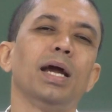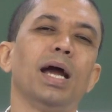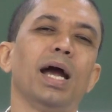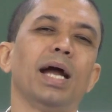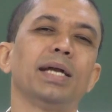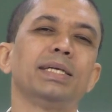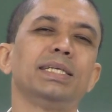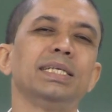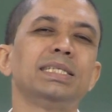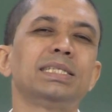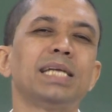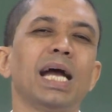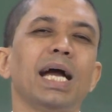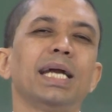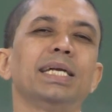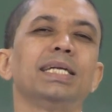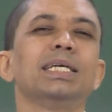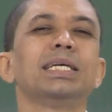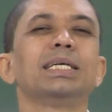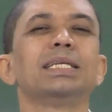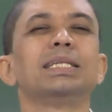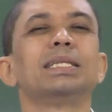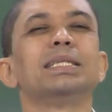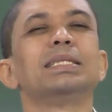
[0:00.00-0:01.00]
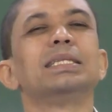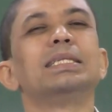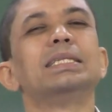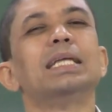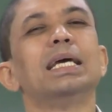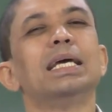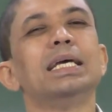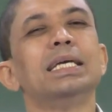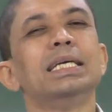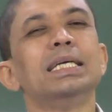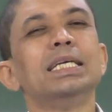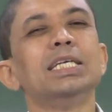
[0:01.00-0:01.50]
uh, deciding
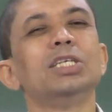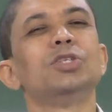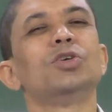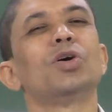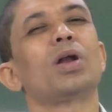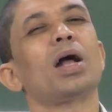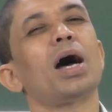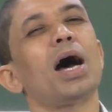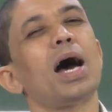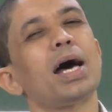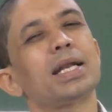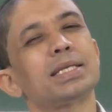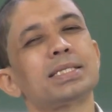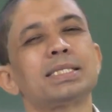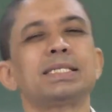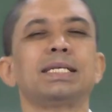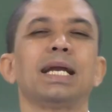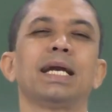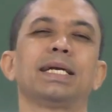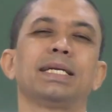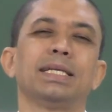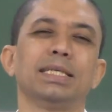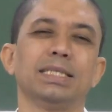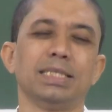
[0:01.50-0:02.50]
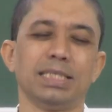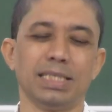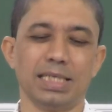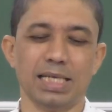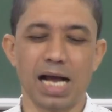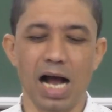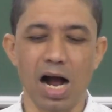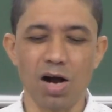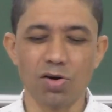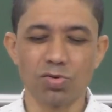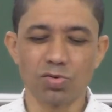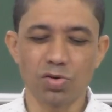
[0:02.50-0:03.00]
his or her strategy
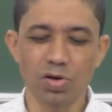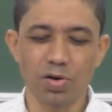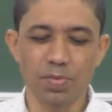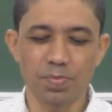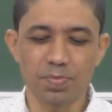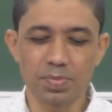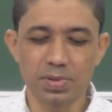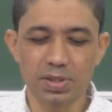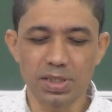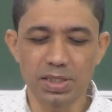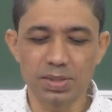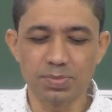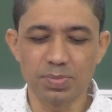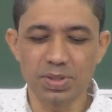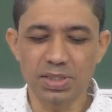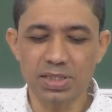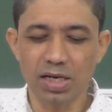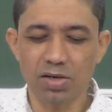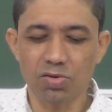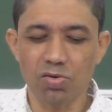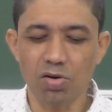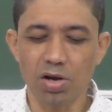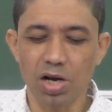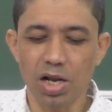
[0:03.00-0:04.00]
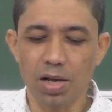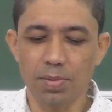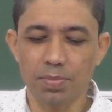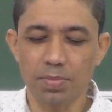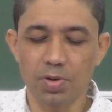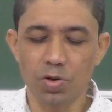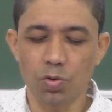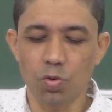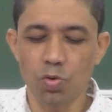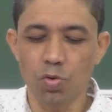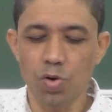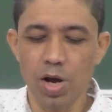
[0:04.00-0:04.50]
out of this Mr. column
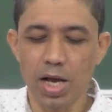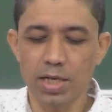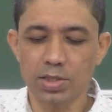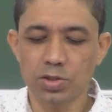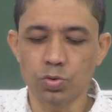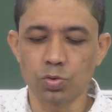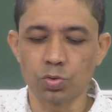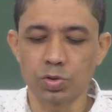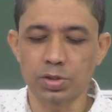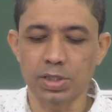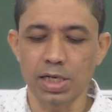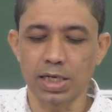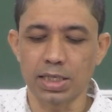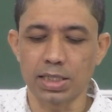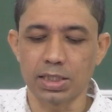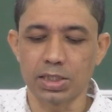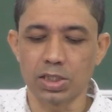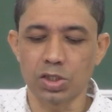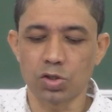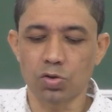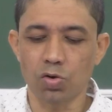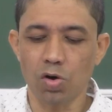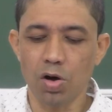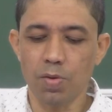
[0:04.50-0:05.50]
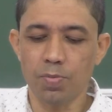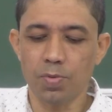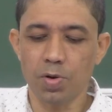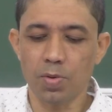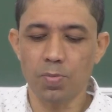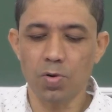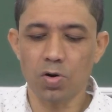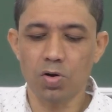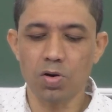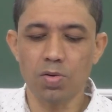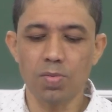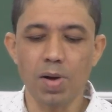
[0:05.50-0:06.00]
row has two strategy top or
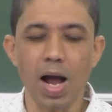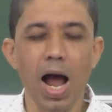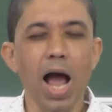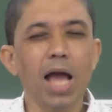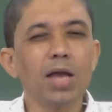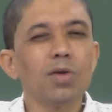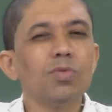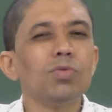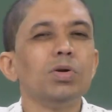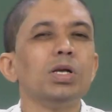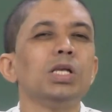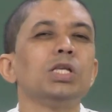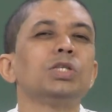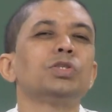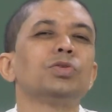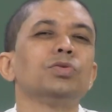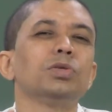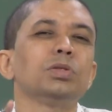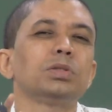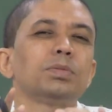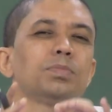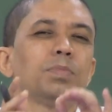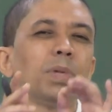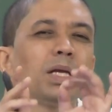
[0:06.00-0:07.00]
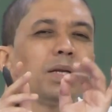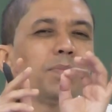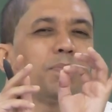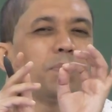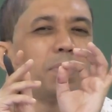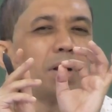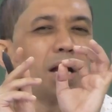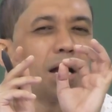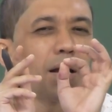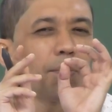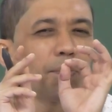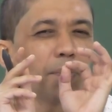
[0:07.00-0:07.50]
bottom I will choose very
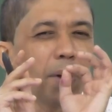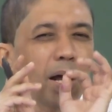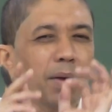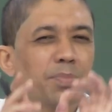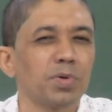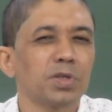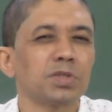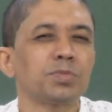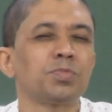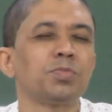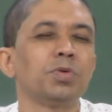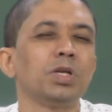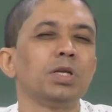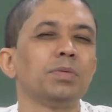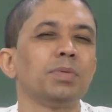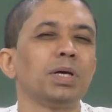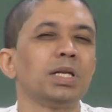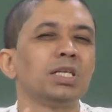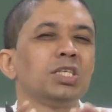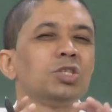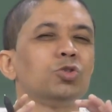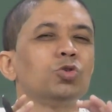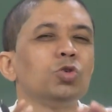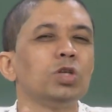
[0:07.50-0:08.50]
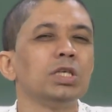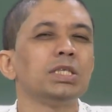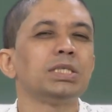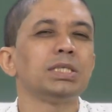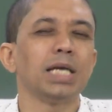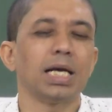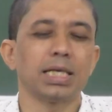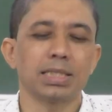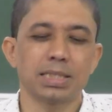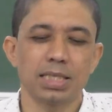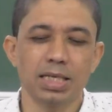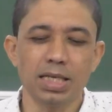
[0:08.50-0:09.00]
uh, purposefully very
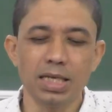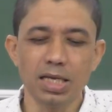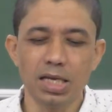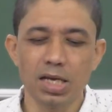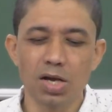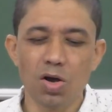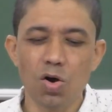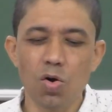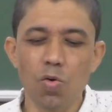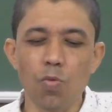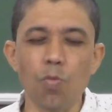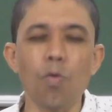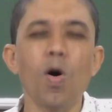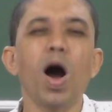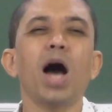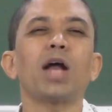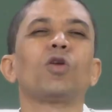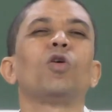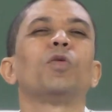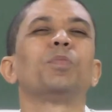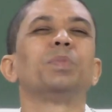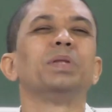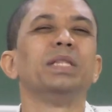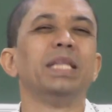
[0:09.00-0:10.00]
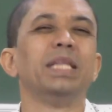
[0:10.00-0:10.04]
judiciously one of